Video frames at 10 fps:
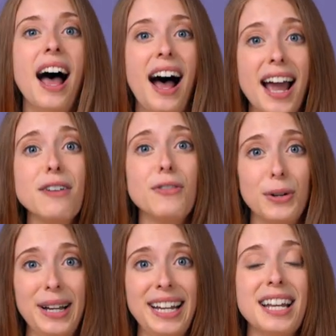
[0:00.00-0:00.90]
I have
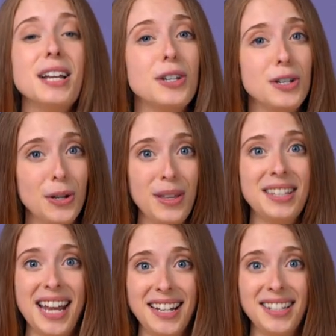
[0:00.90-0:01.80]
agreed to do
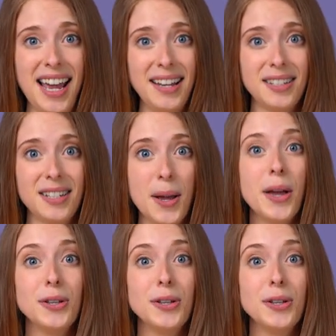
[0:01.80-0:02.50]
this taste test.